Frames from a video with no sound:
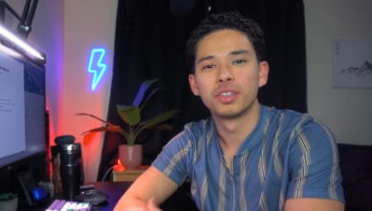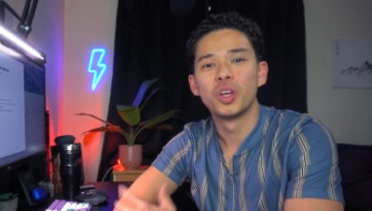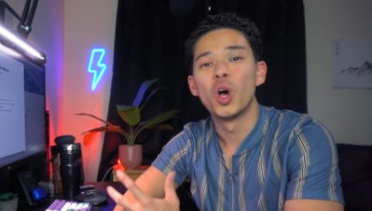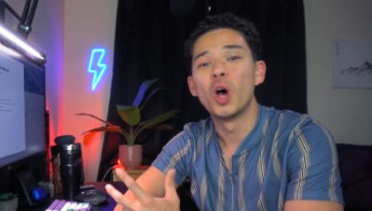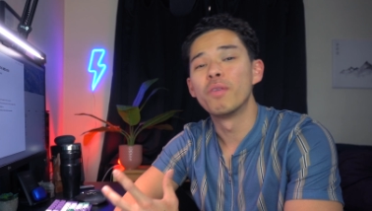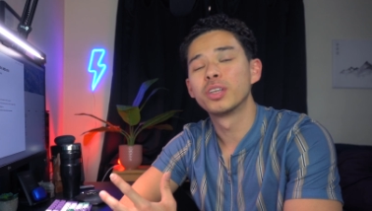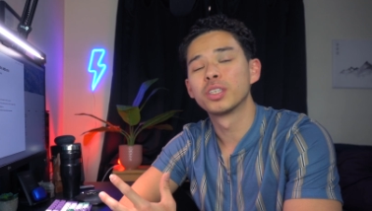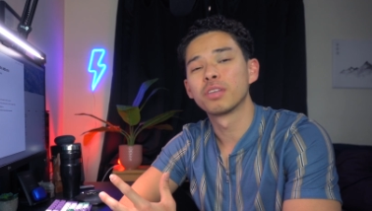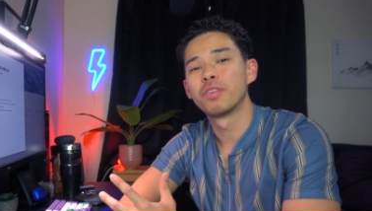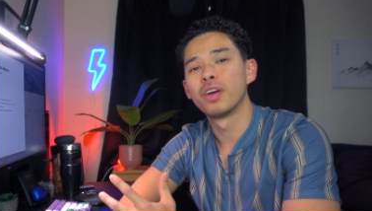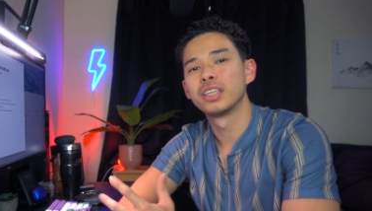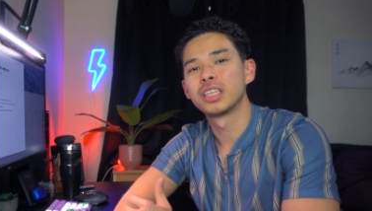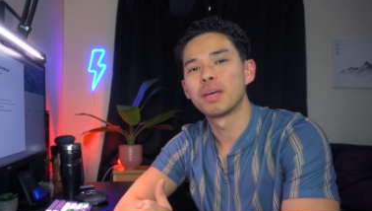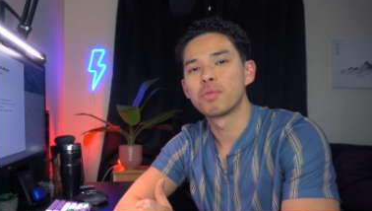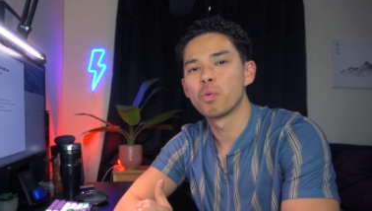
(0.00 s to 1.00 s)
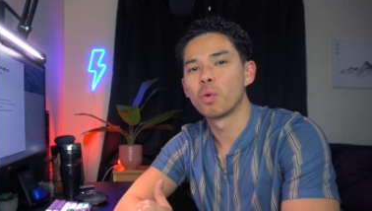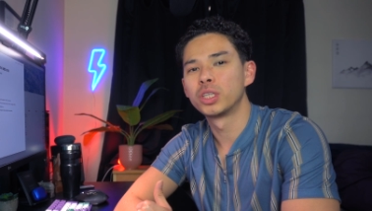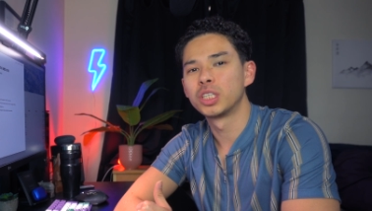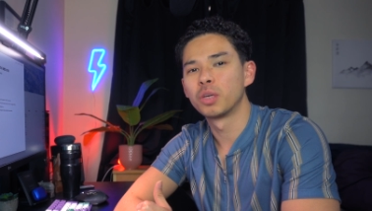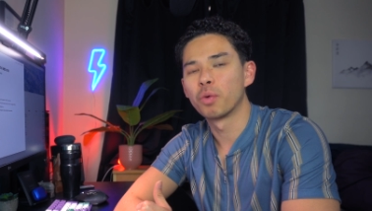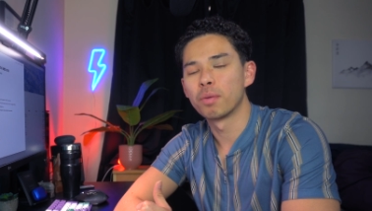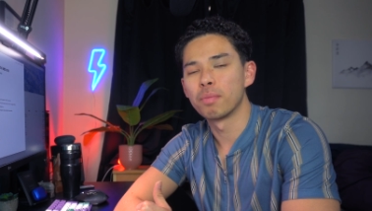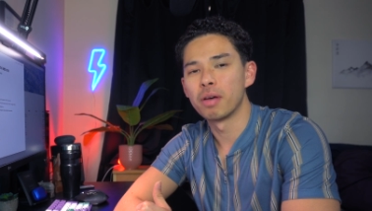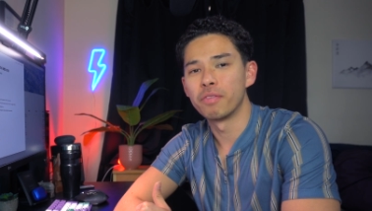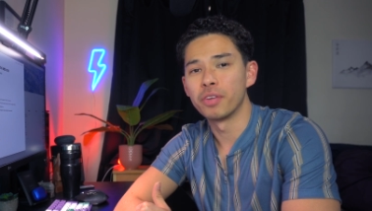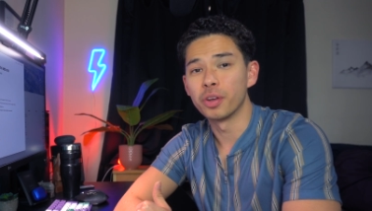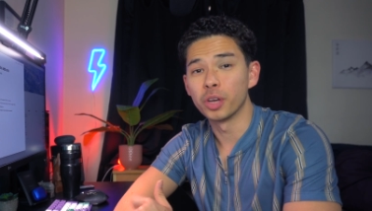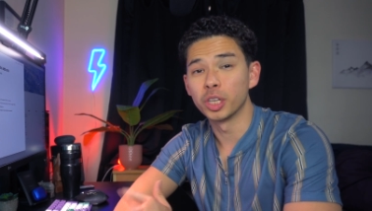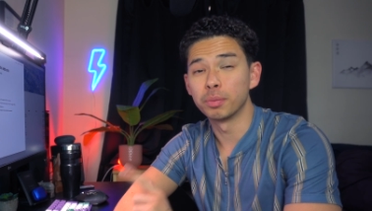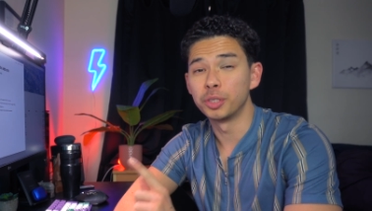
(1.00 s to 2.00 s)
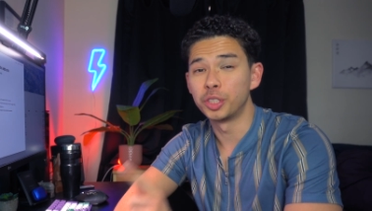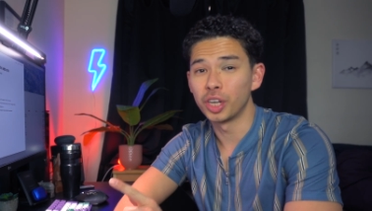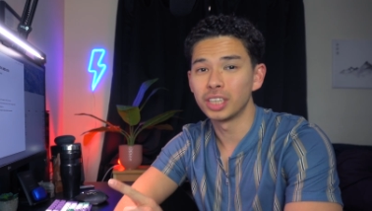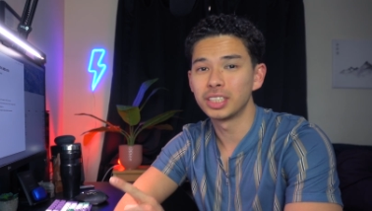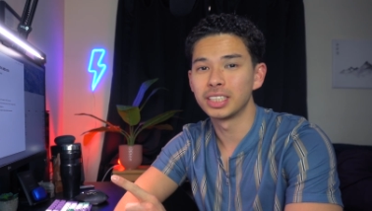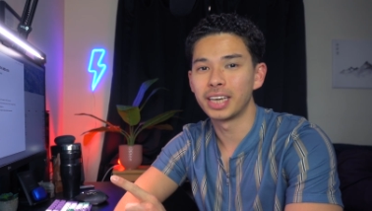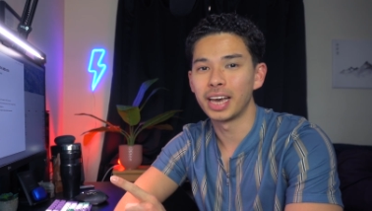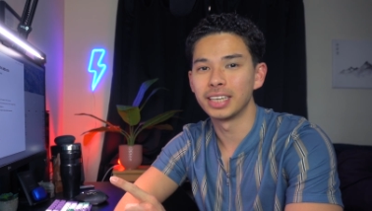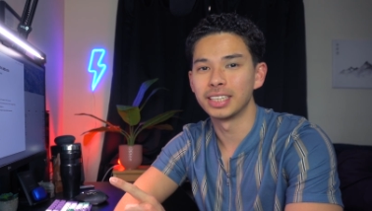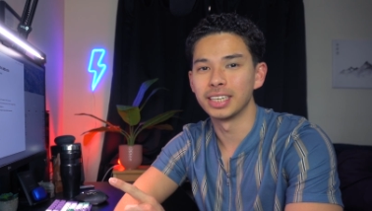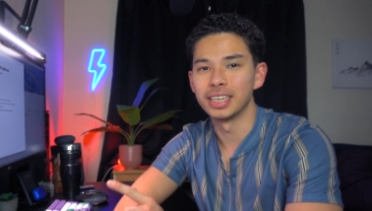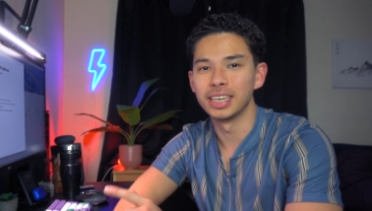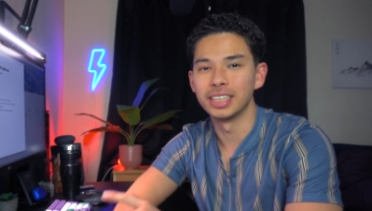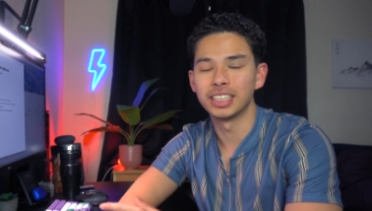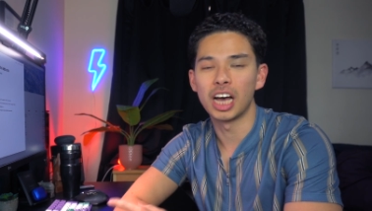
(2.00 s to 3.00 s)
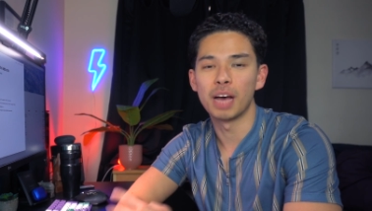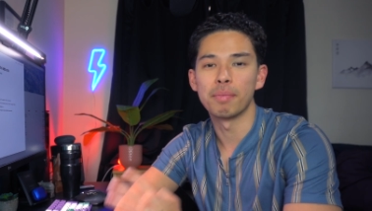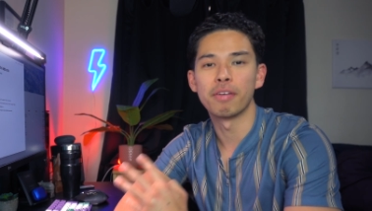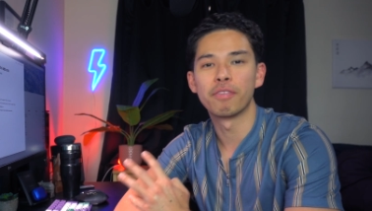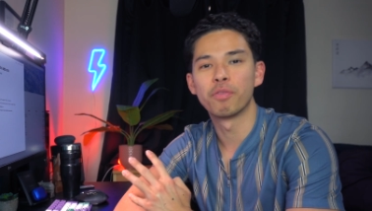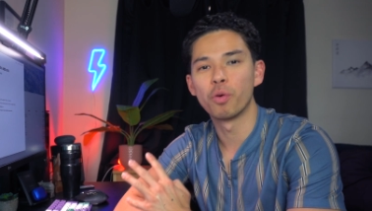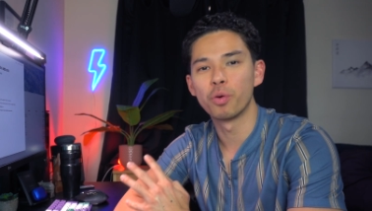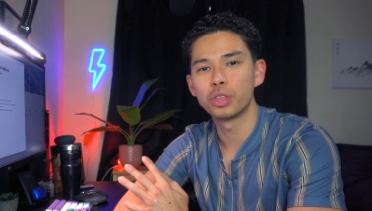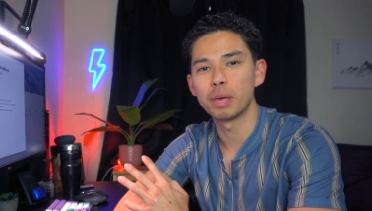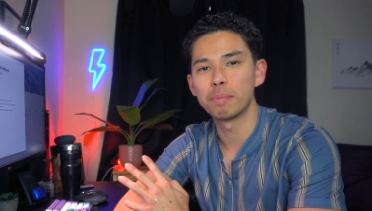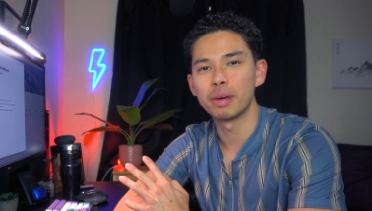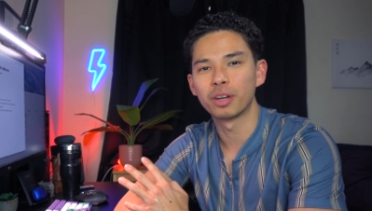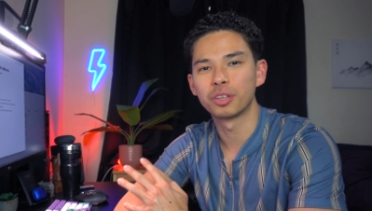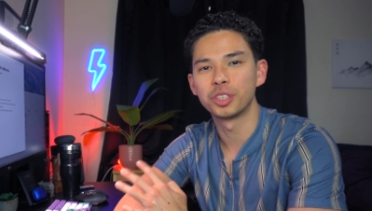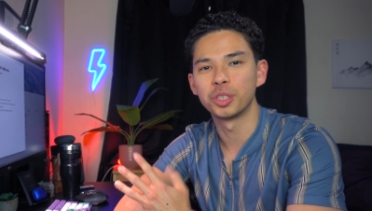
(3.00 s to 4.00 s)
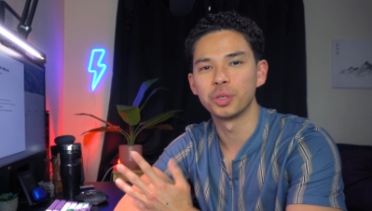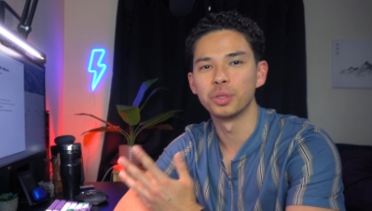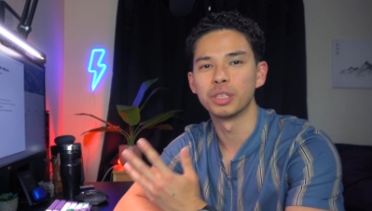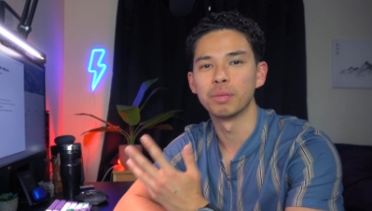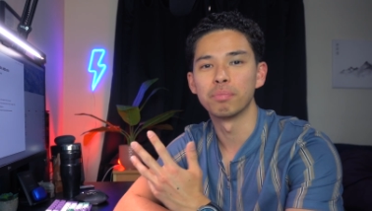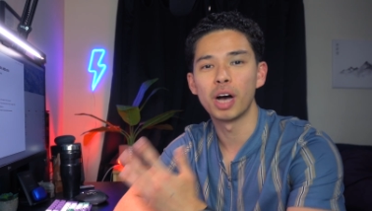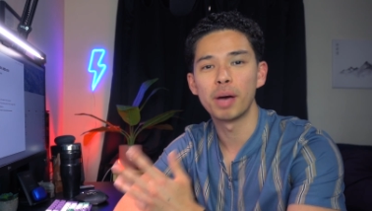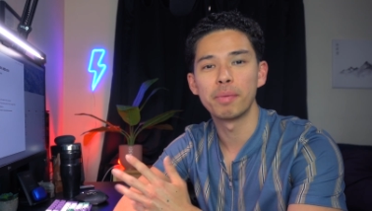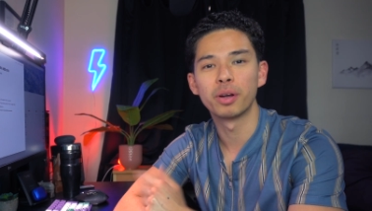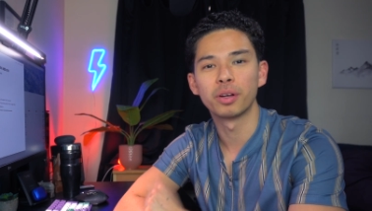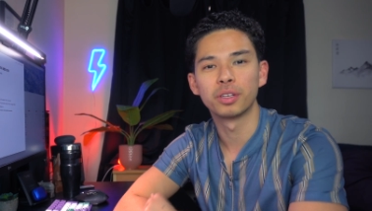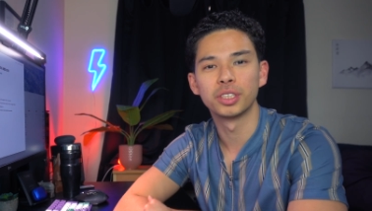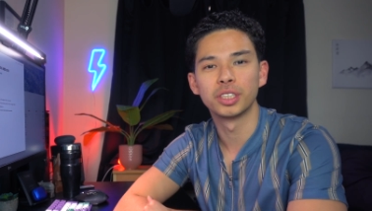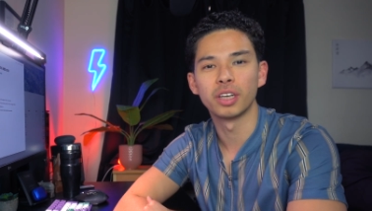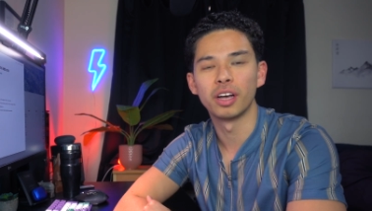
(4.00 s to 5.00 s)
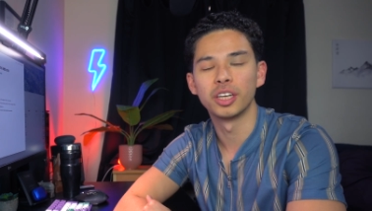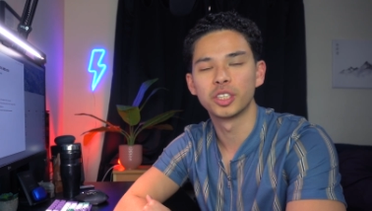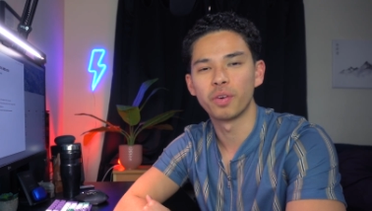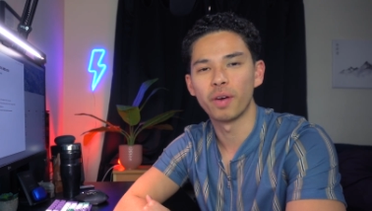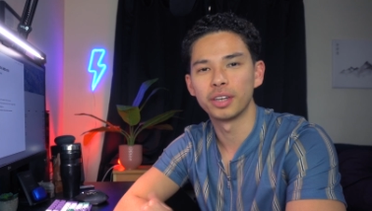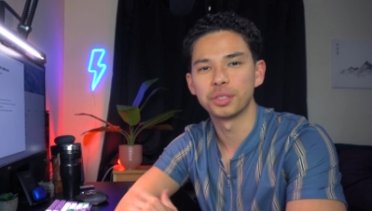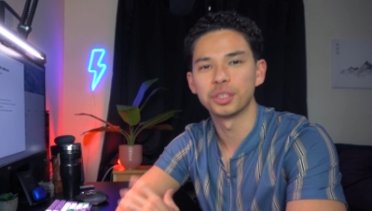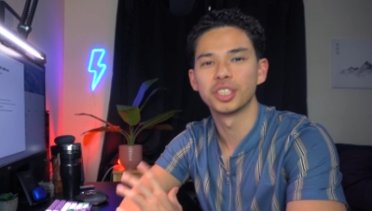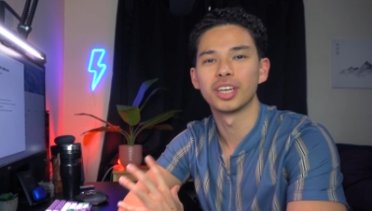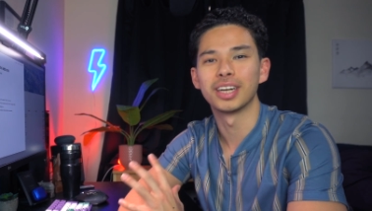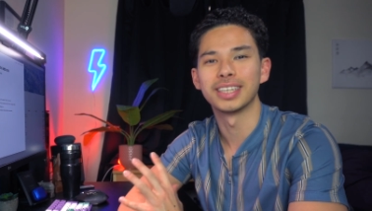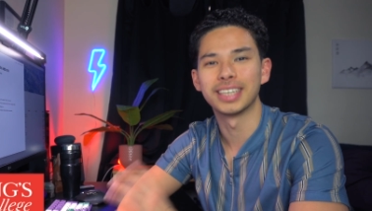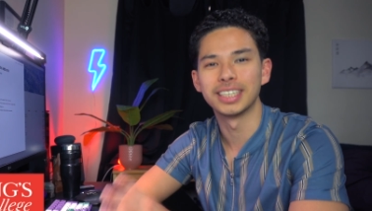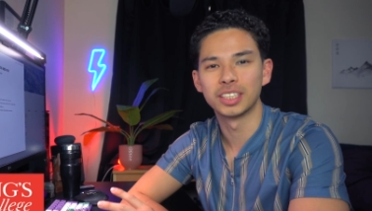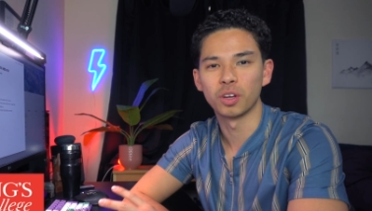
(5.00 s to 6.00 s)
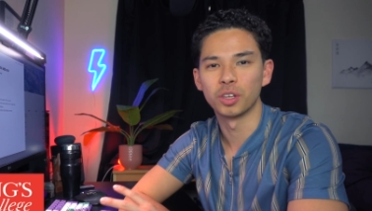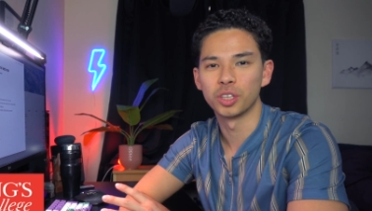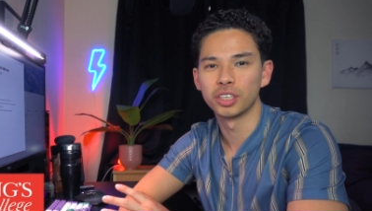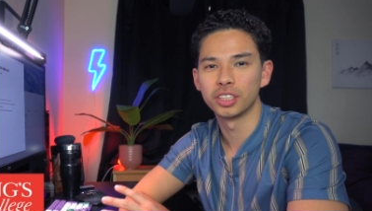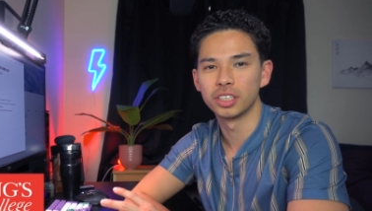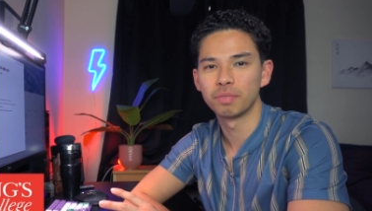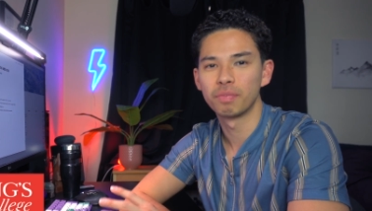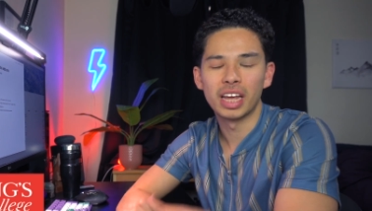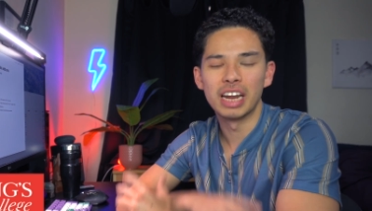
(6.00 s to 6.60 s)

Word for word: Hopefully it's not the first time you're watching one of my videos, but just in case it is, I'm a fourth year medical student and biomedical science graduate studying King's College London.